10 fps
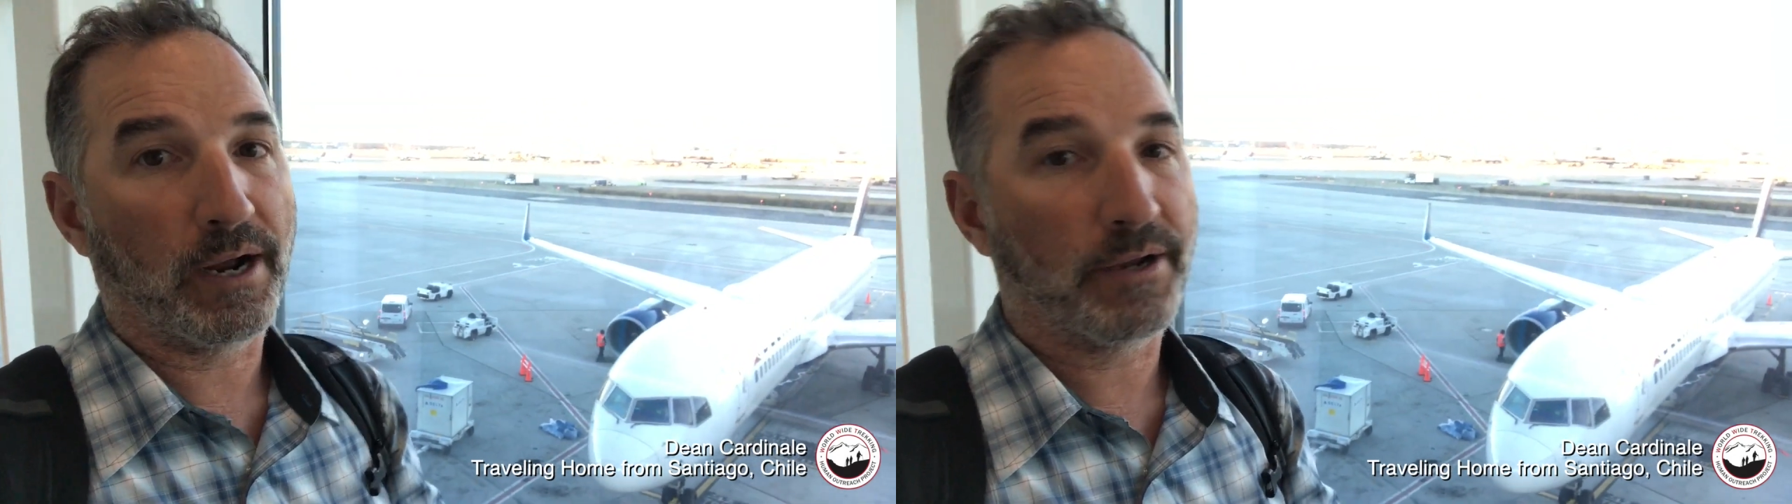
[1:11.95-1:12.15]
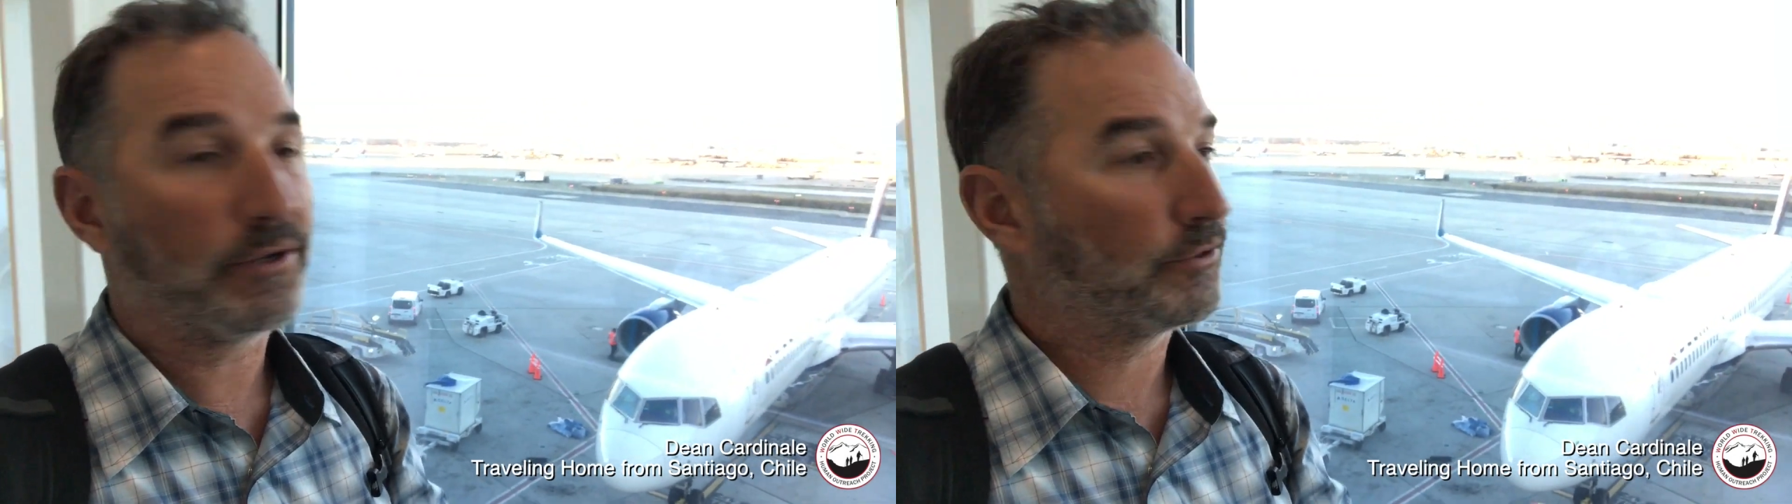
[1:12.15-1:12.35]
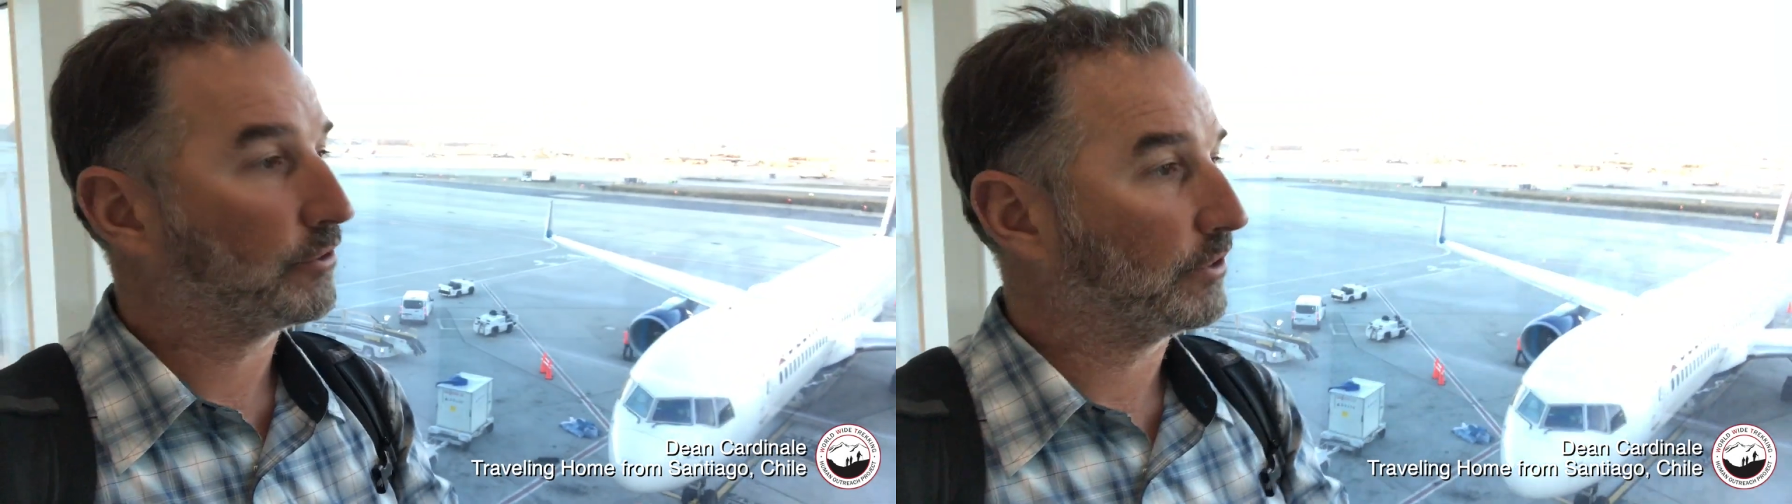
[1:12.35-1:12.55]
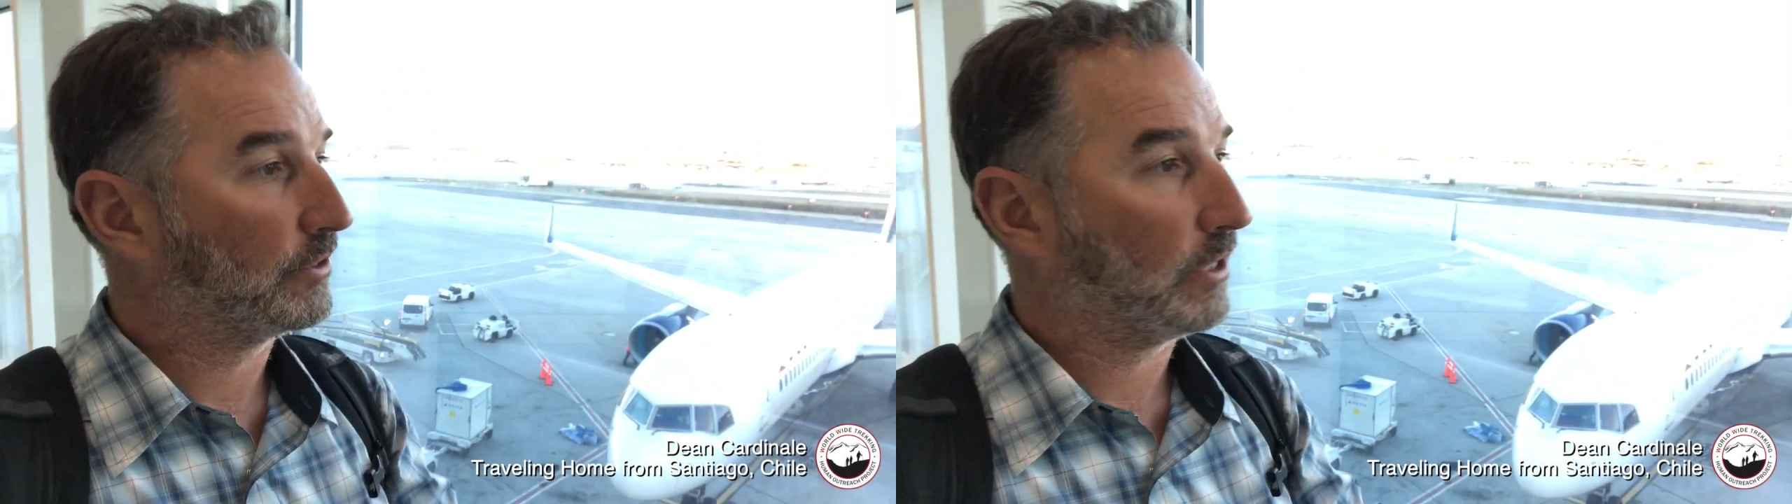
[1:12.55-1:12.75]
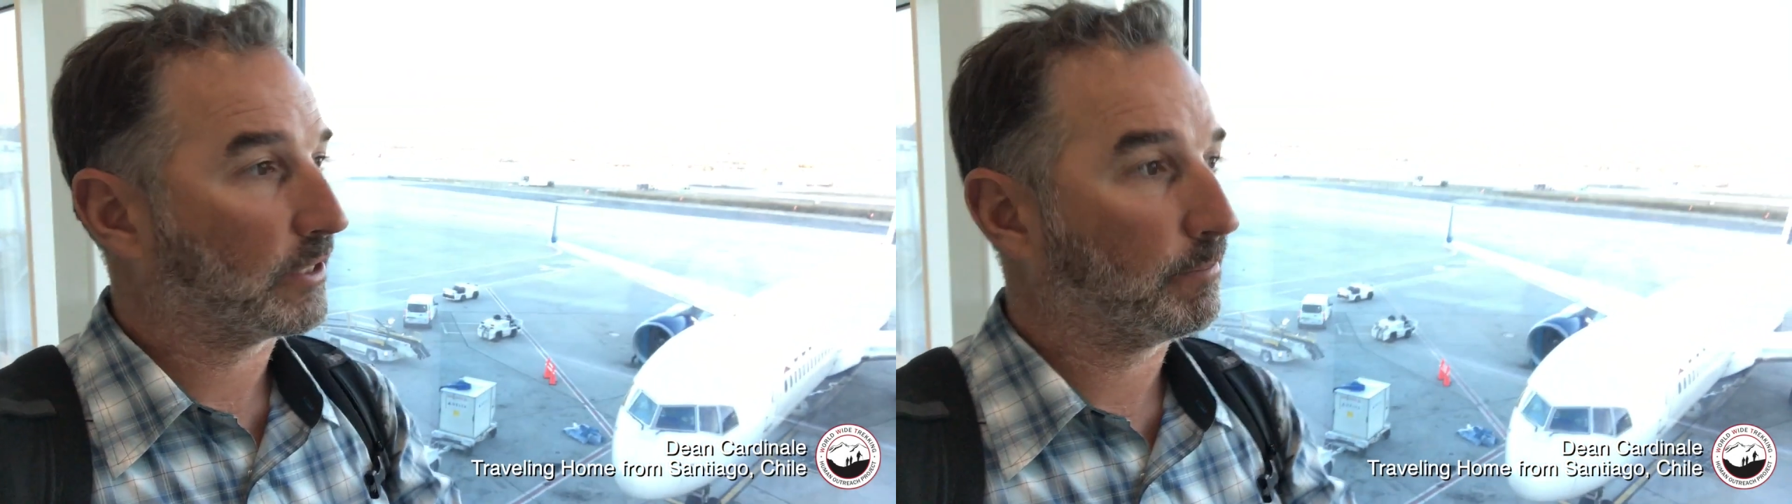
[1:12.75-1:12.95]
I usually
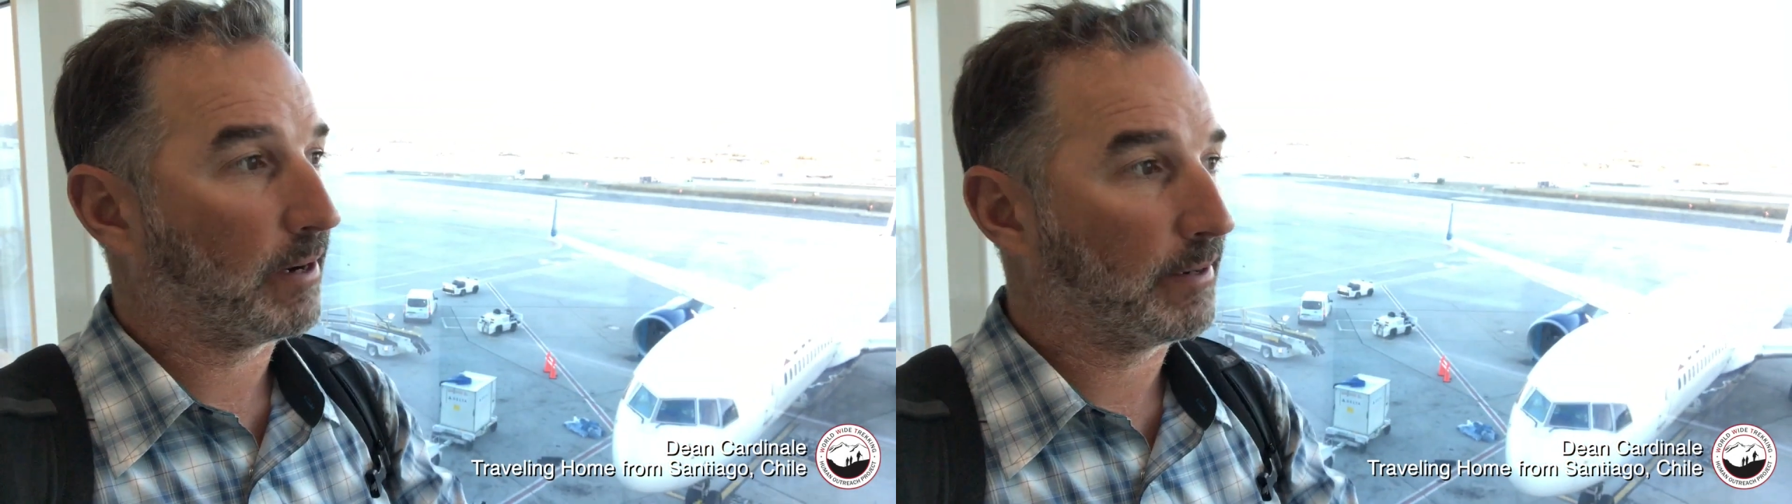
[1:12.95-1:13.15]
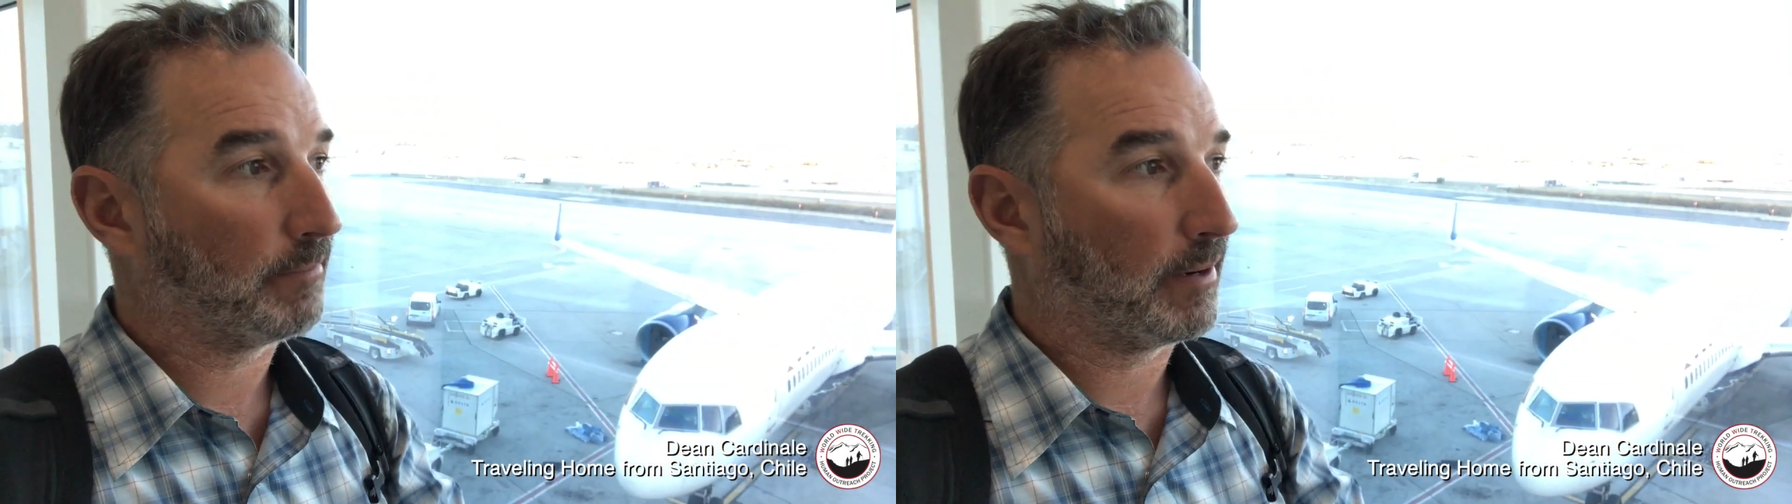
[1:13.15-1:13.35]
tuck mine.